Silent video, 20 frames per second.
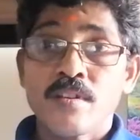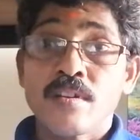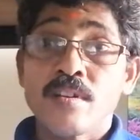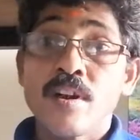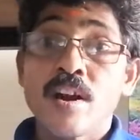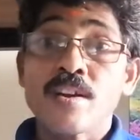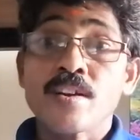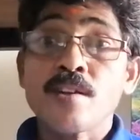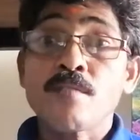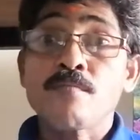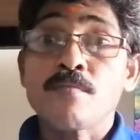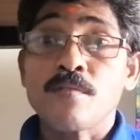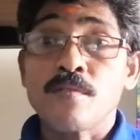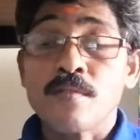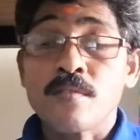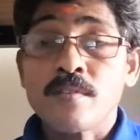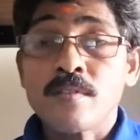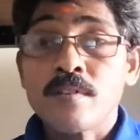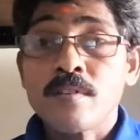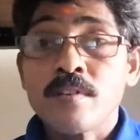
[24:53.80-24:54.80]
lot of
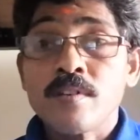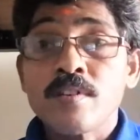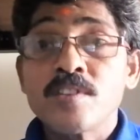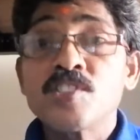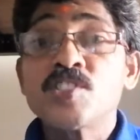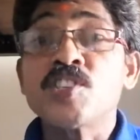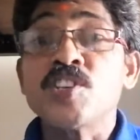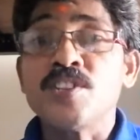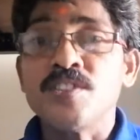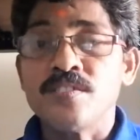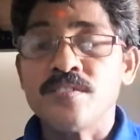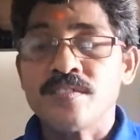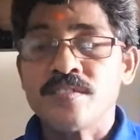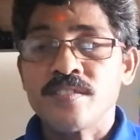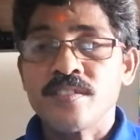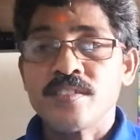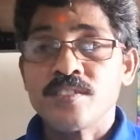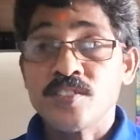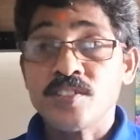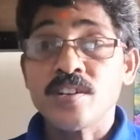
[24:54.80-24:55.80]
sin
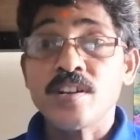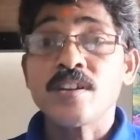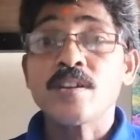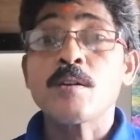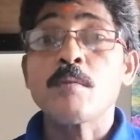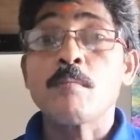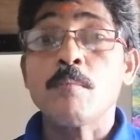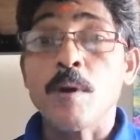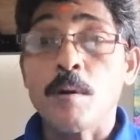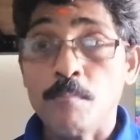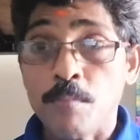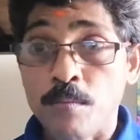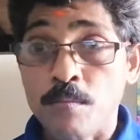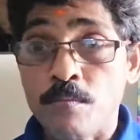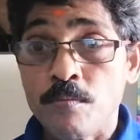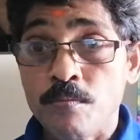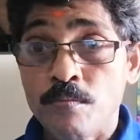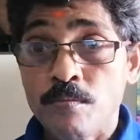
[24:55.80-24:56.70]
and papam.